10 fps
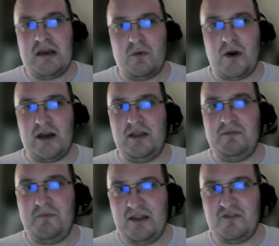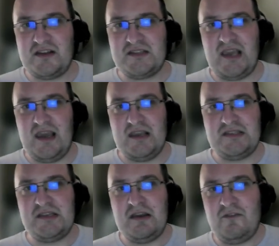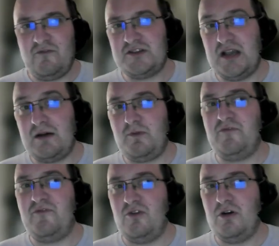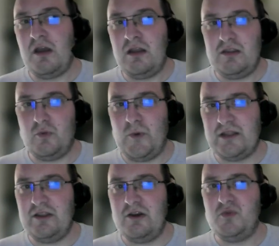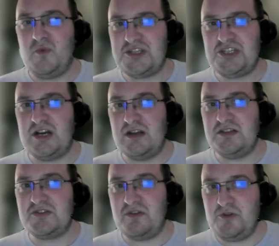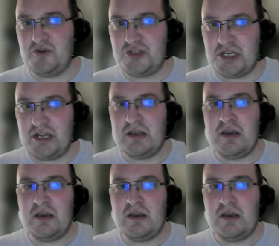while in matrix case, for example, for the well-known Wishart distribution,